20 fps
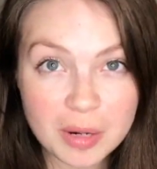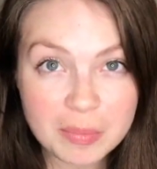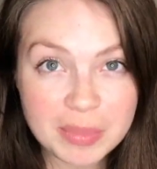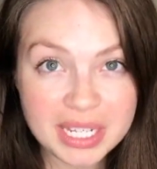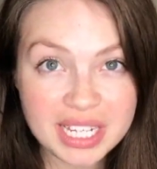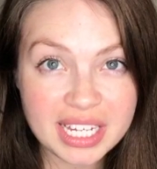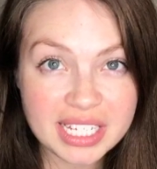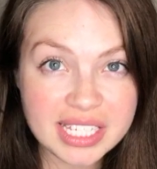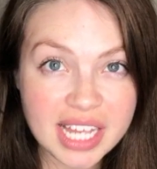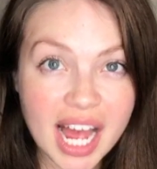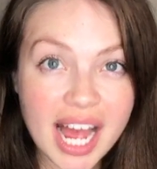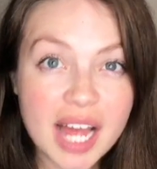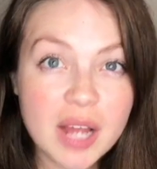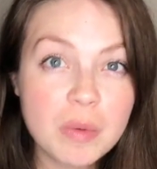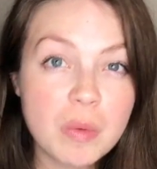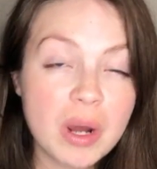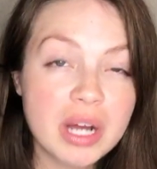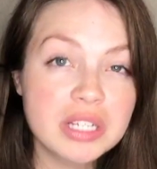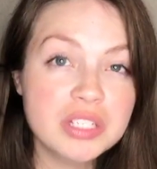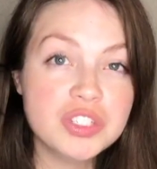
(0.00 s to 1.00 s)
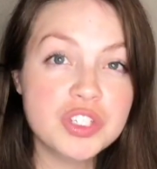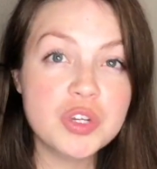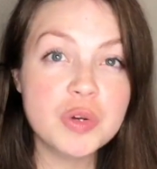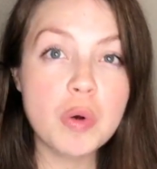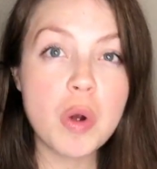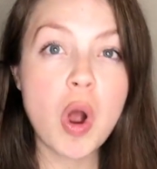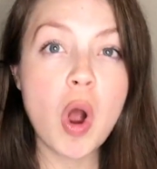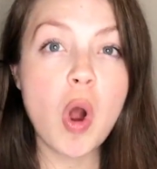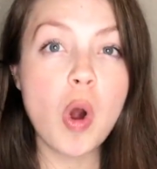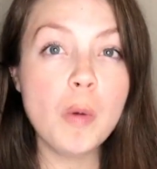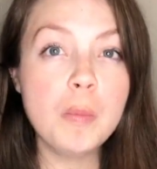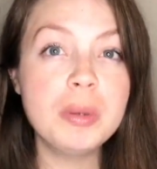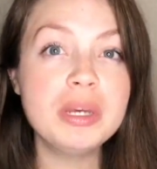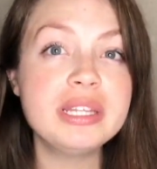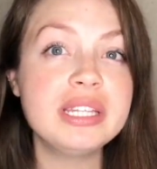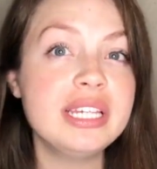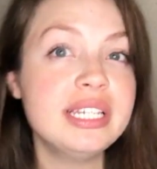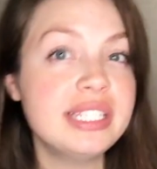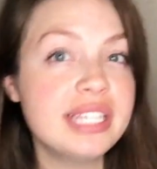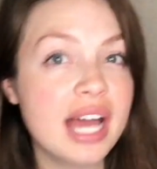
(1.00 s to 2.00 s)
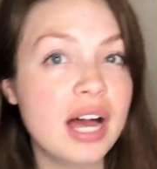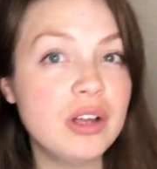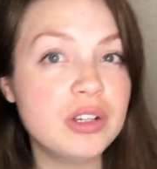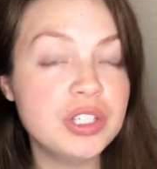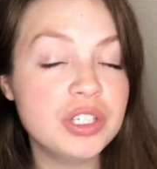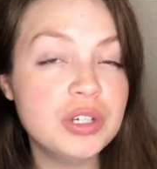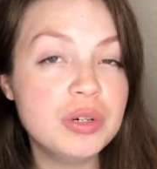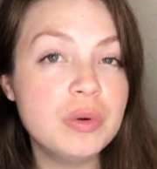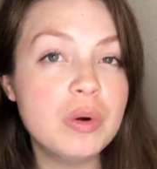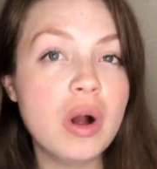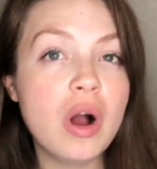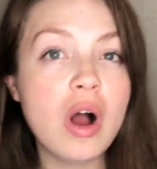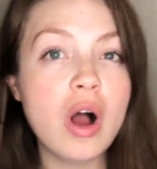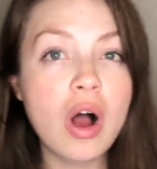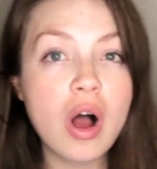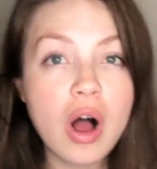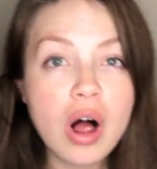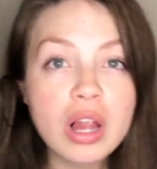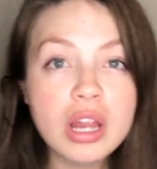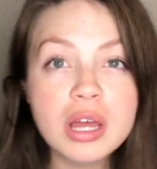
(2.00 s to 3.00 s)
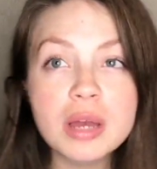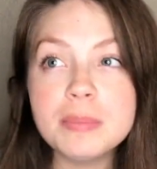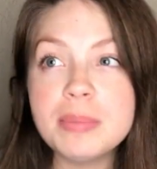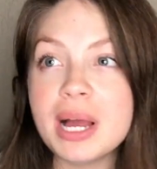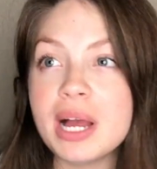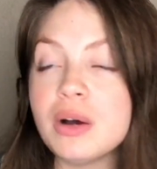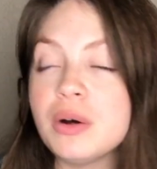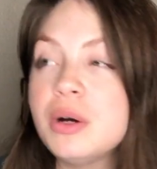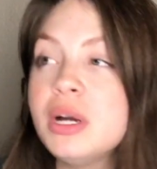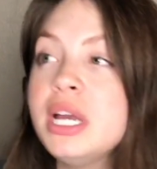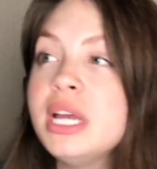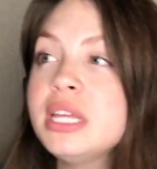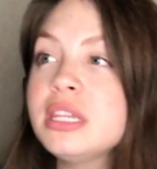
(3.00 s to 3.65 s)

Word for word: because I want to openly tell you all about